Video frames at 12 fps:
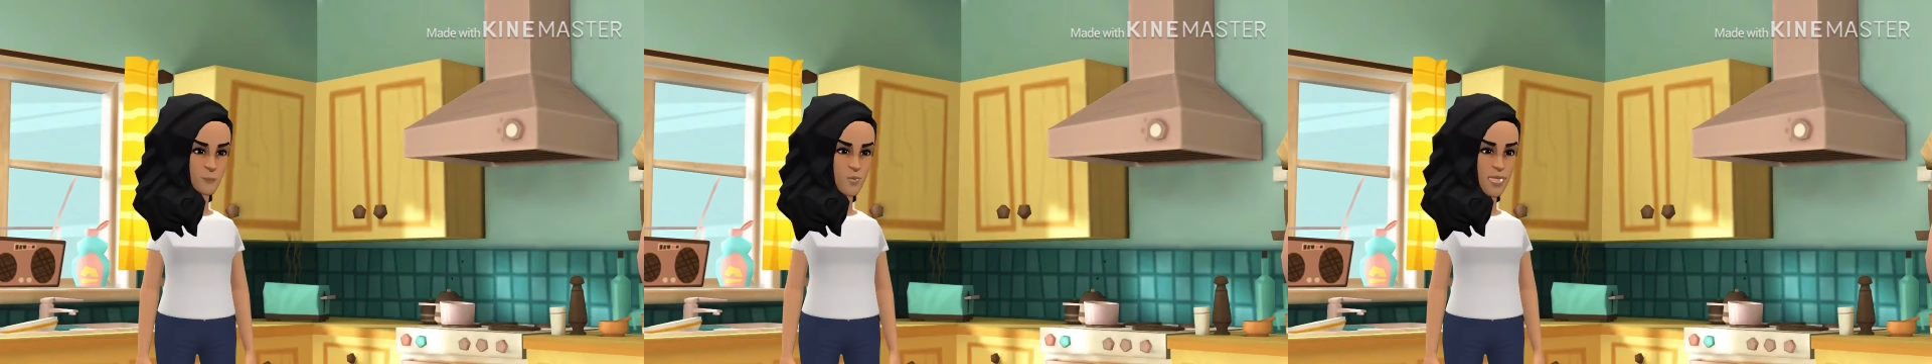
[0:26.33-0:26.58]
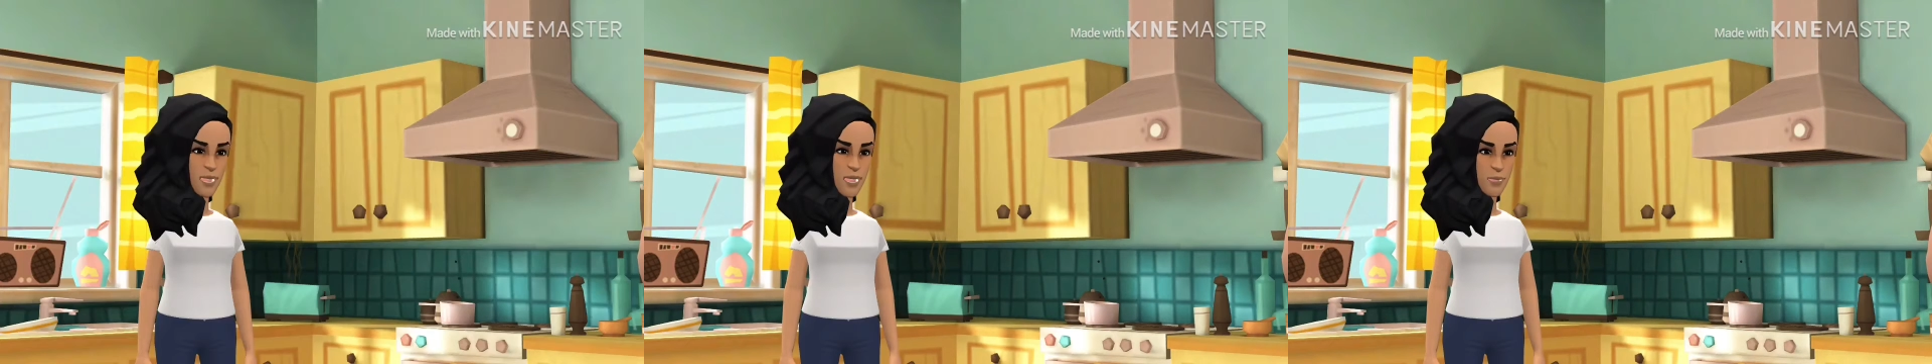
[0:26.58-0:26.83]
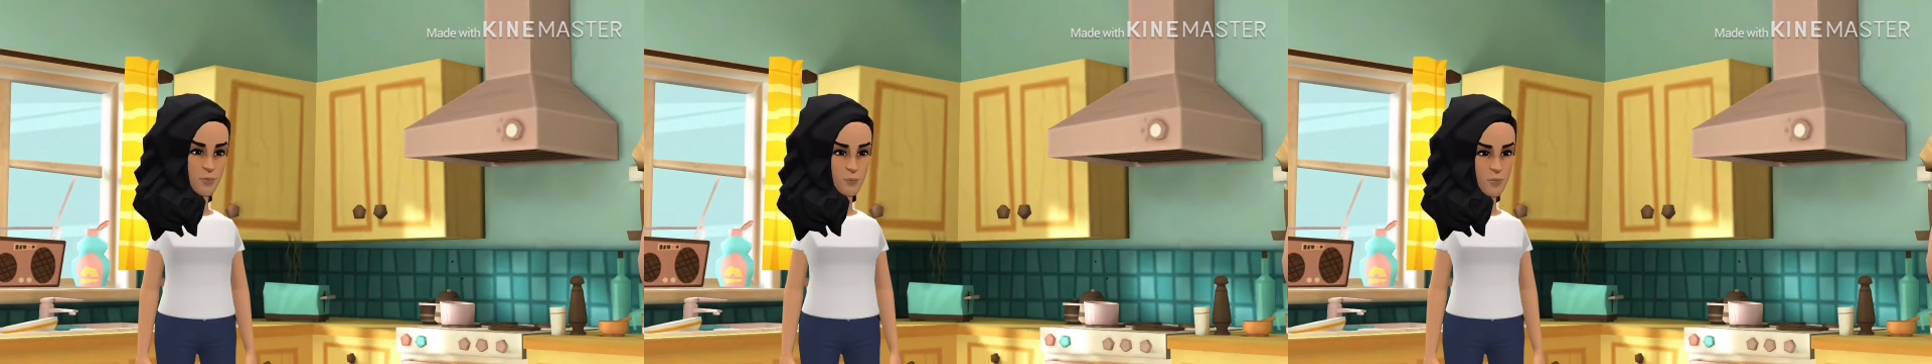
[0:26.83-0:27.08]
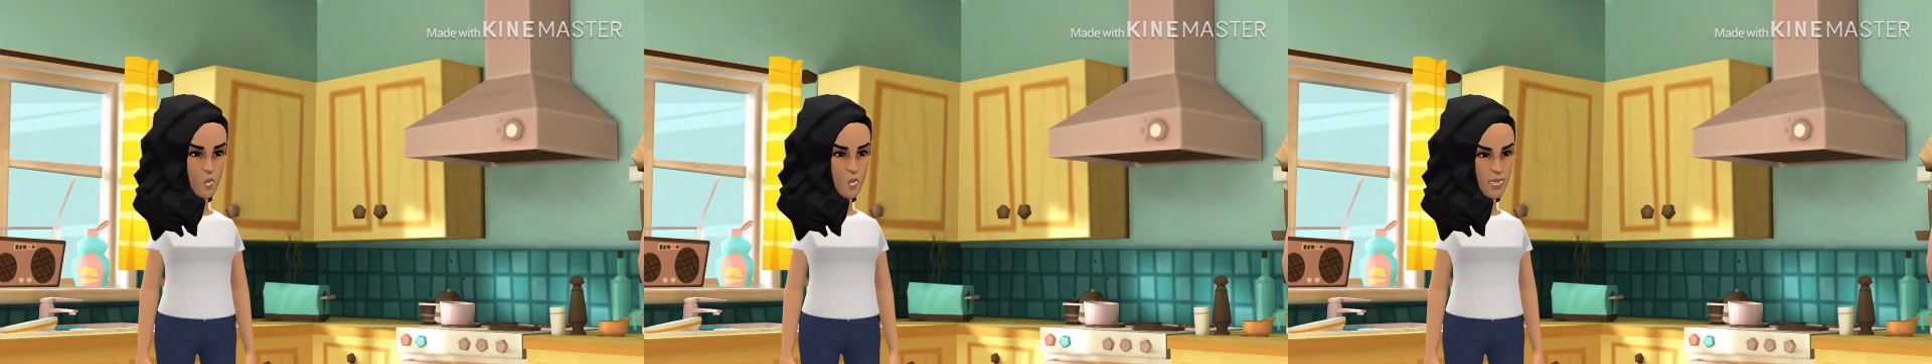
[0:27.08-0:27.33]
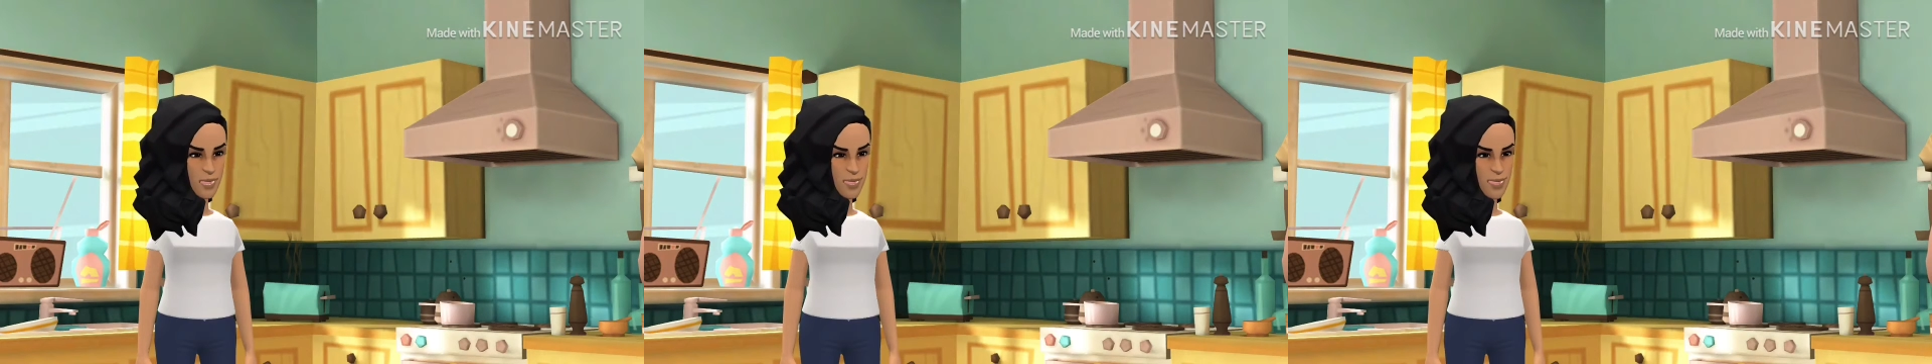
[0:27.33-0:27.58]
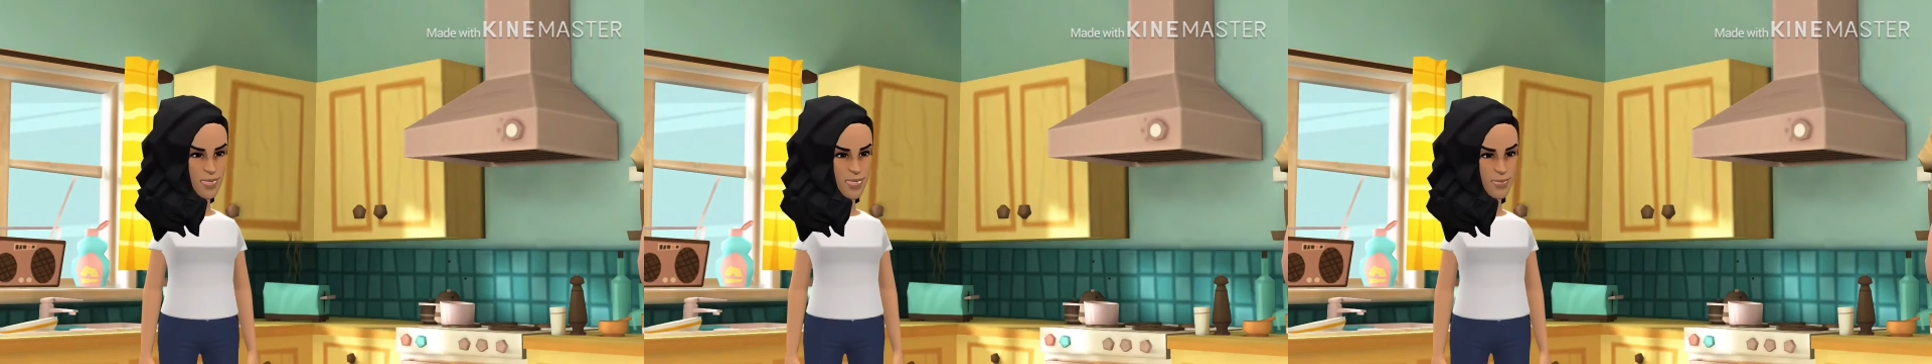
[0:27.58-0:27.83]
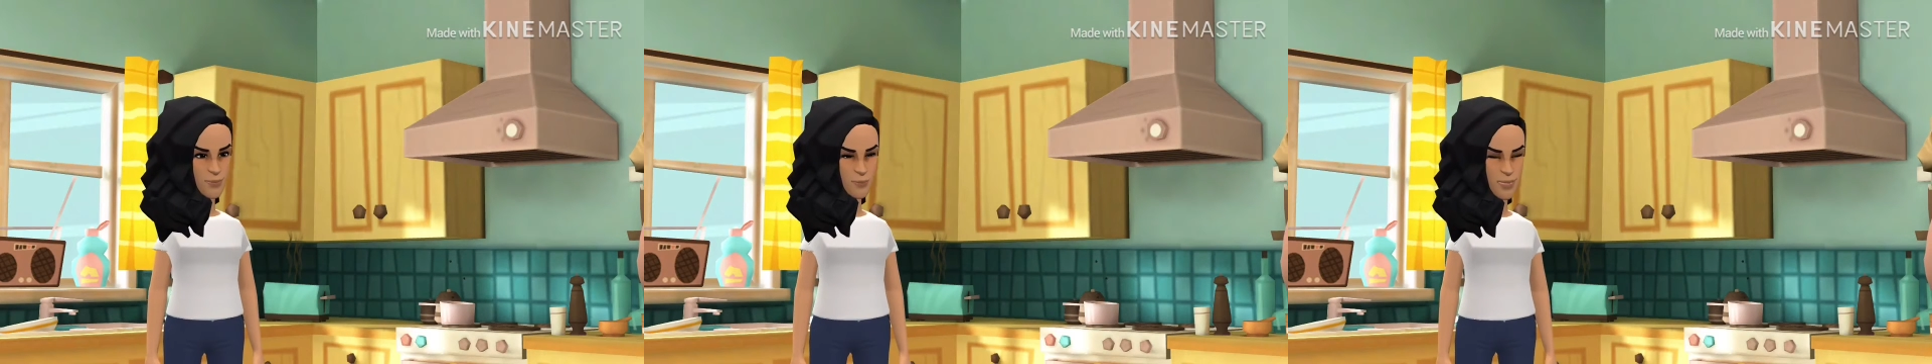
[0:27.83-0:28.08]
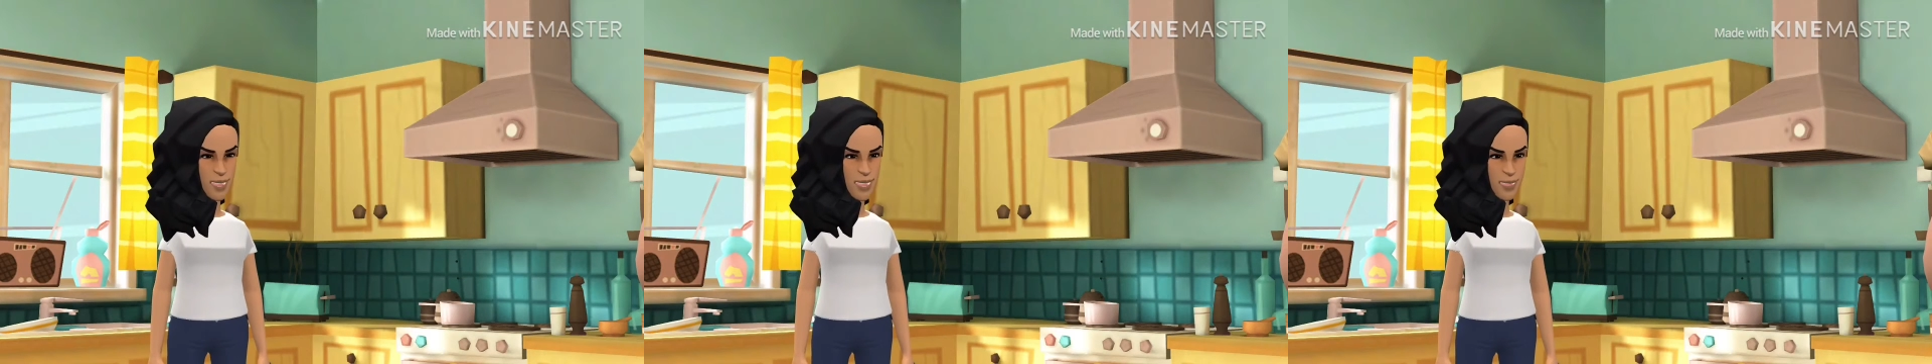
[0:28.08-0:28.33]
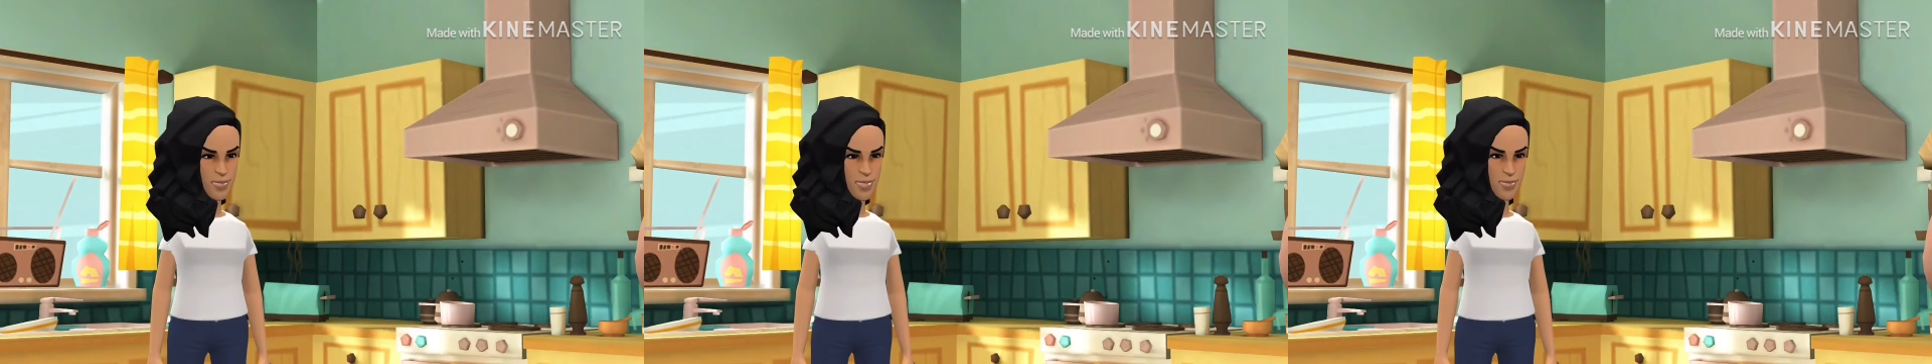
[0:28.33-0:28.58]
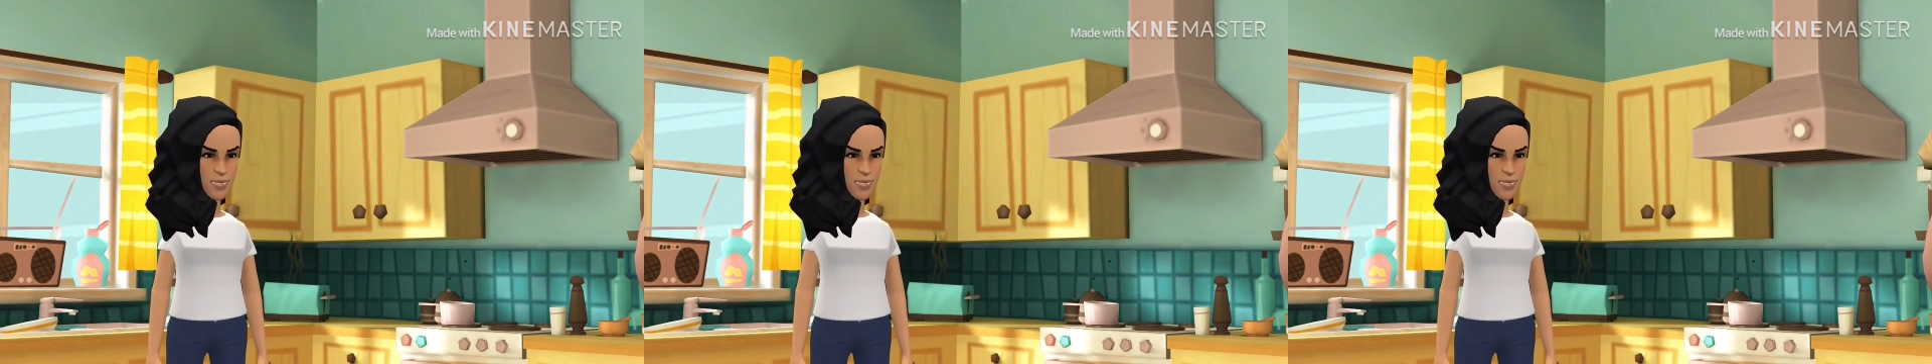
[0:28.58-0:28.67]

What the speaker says: Well, on the list, it says